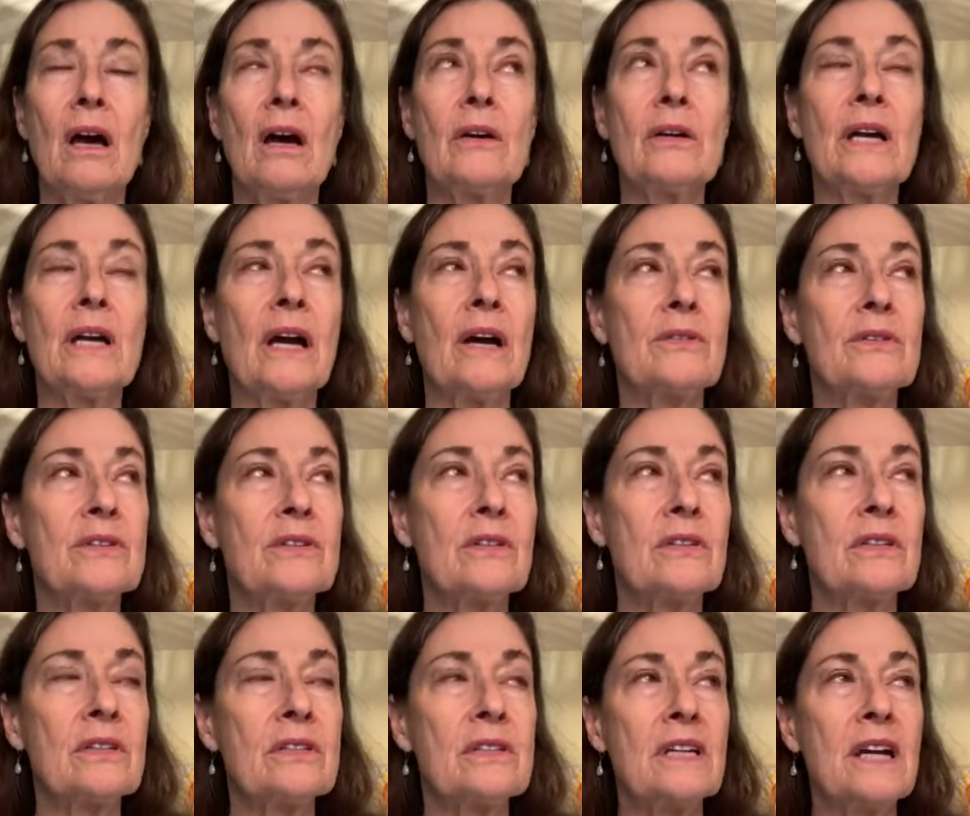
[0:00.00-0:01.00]
Oh, yeah, I was
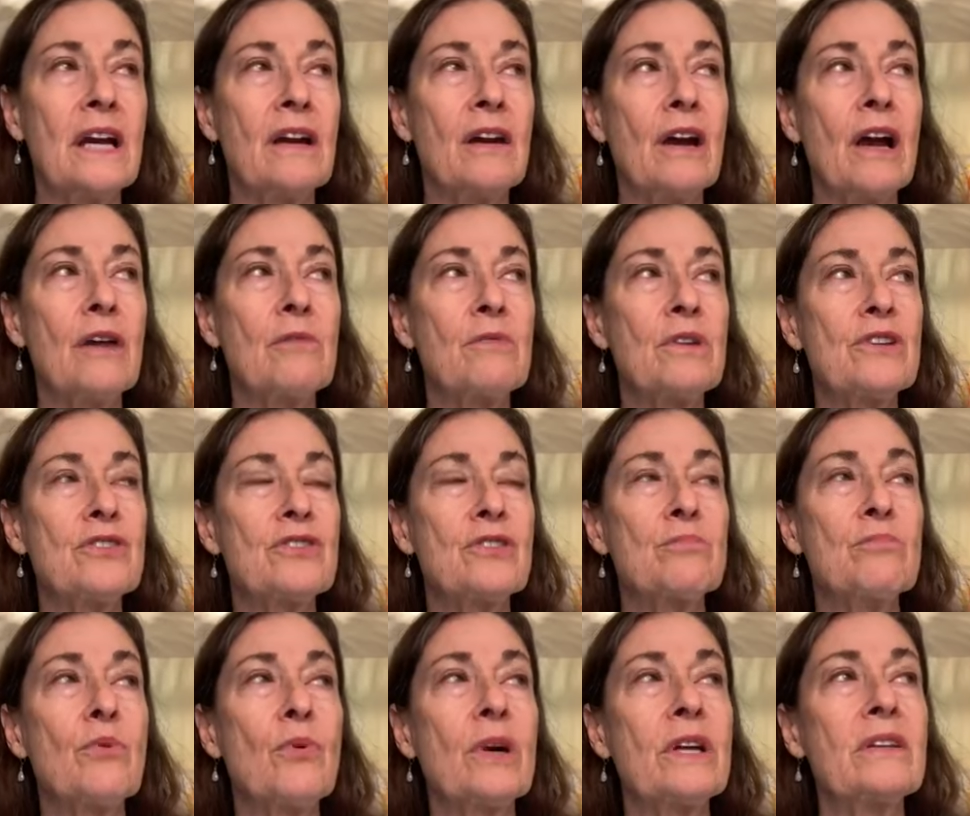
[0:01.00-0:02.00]
starting to say, I, I reached a
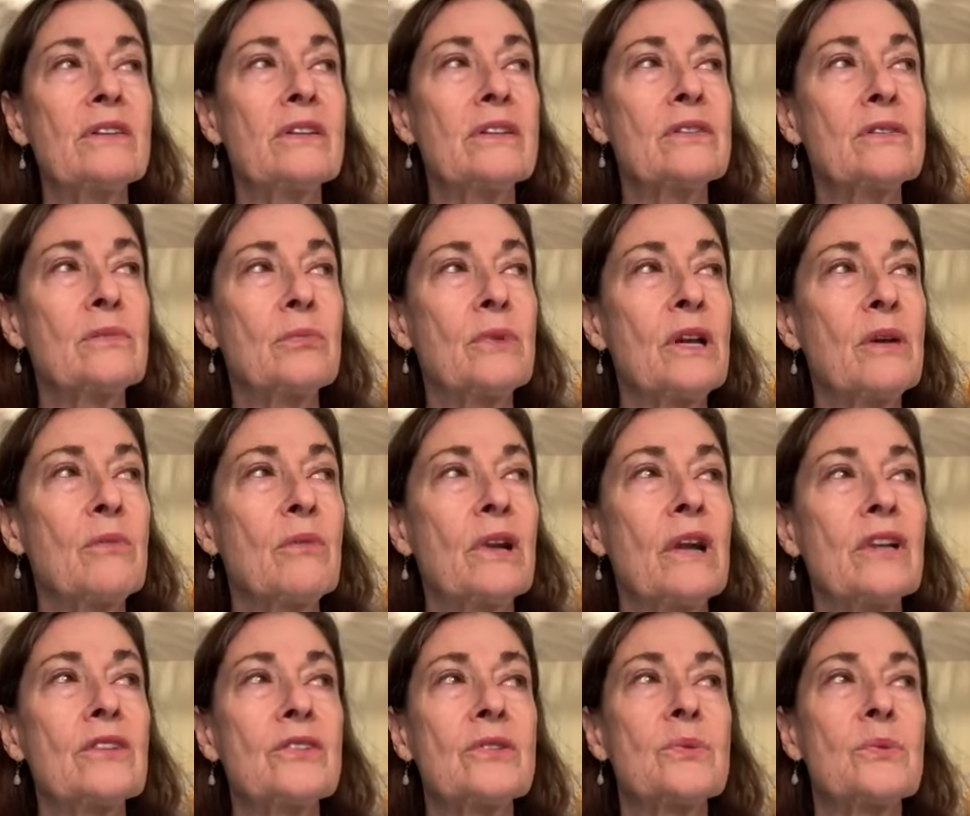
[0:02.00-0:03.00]
point this week when
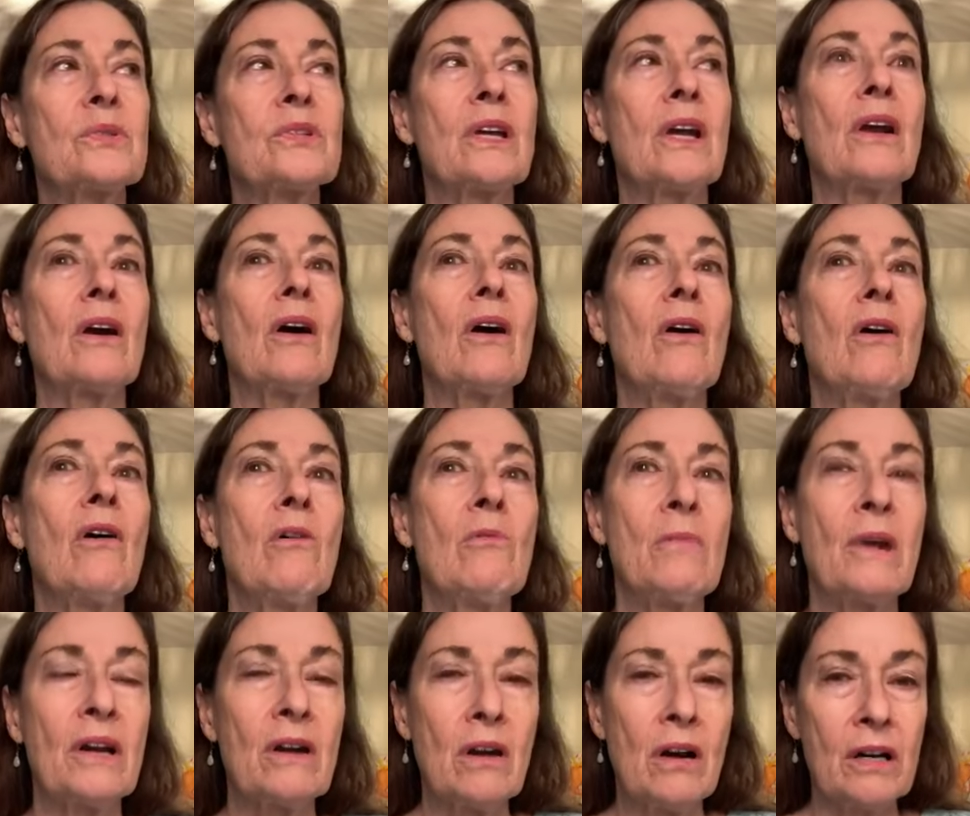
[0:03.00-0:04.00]
I just was like, oh,
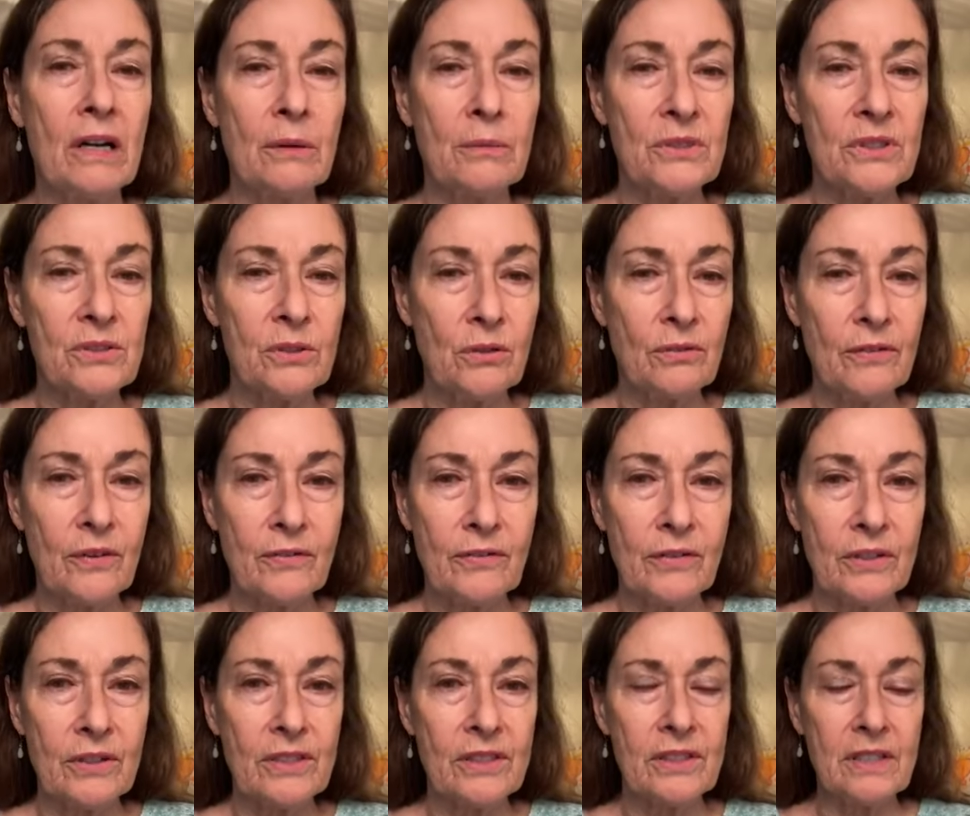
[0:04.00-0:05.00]
my God, I was so
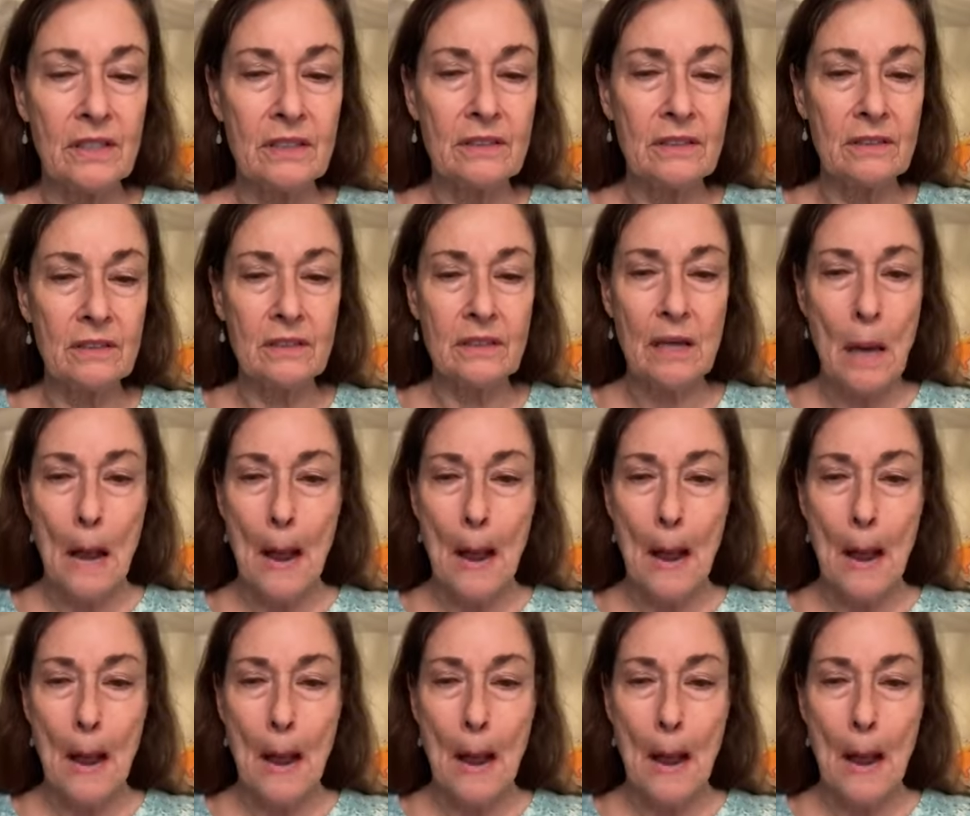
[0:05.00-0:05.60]
overextended.